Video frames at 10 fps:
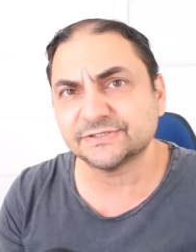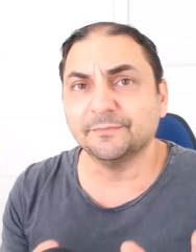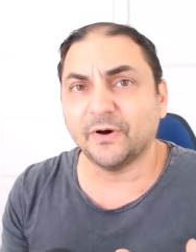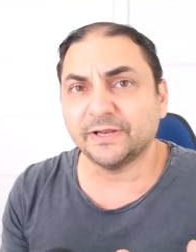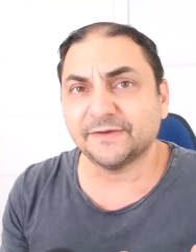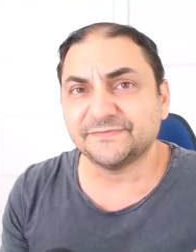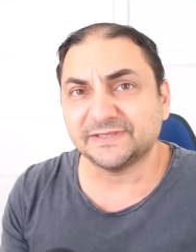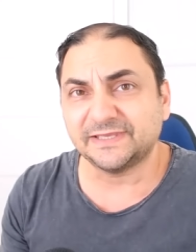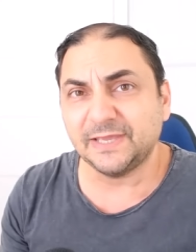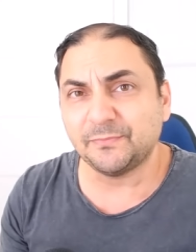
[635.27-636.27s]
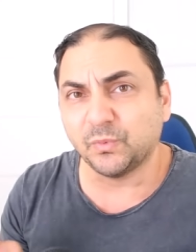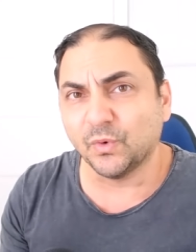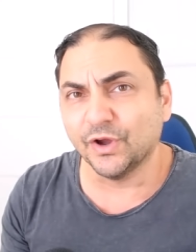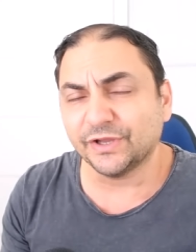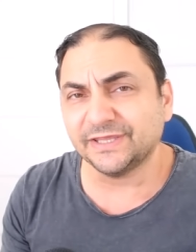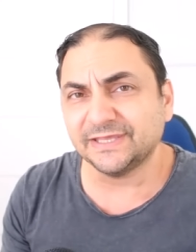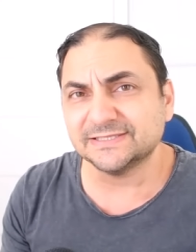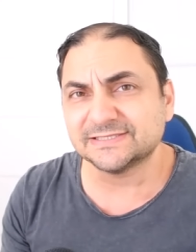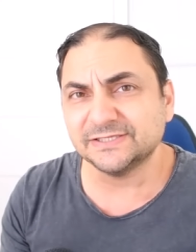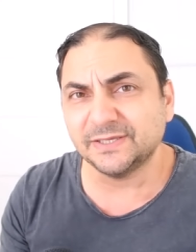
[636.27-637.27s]
You might have to keep working
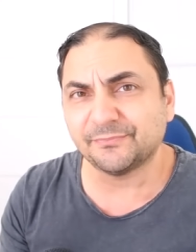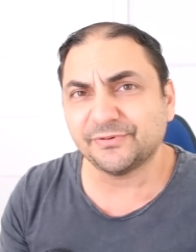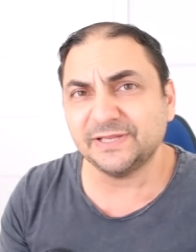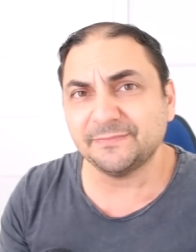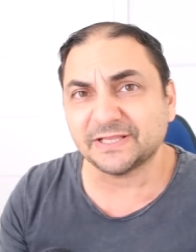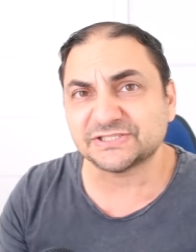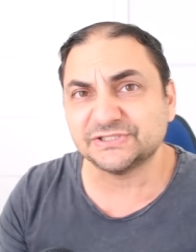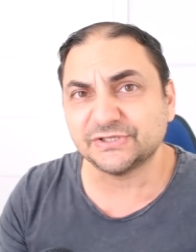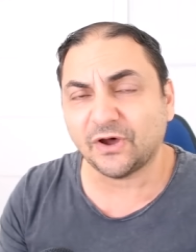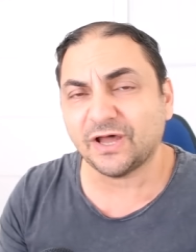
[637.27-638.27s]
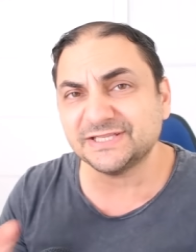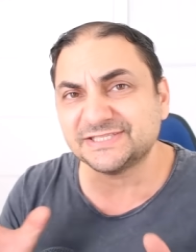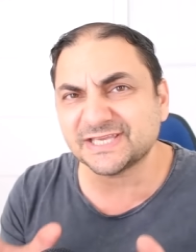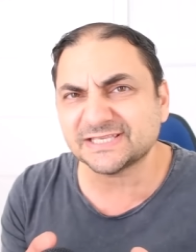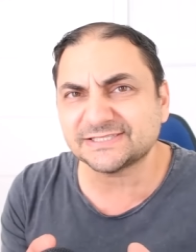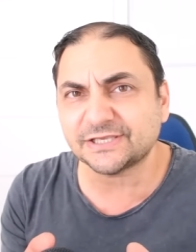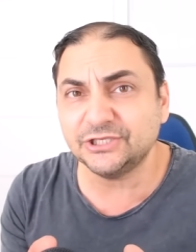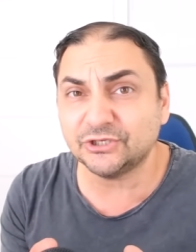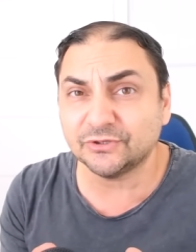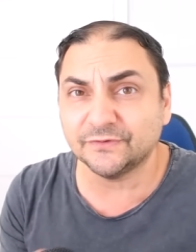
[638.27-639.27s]
until you pretty much die just so
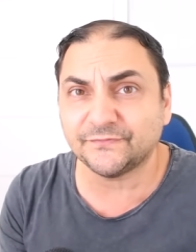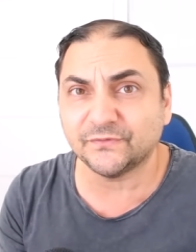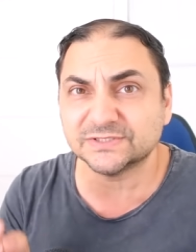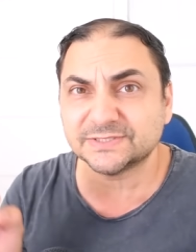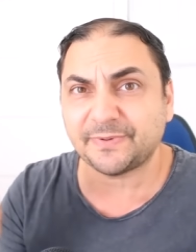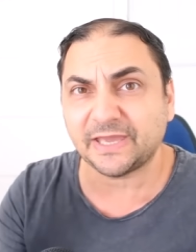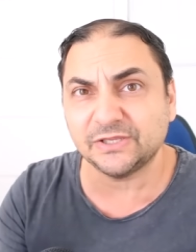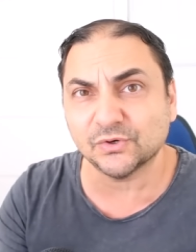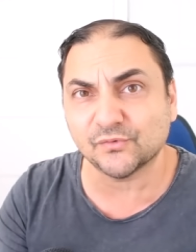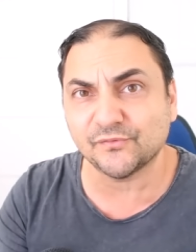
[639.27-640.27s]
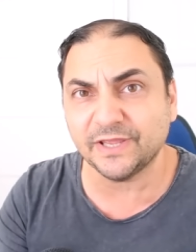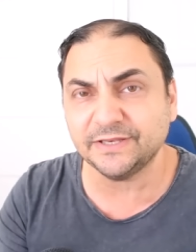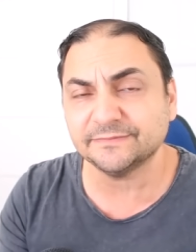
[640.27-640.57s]
you can afford to pay your rent.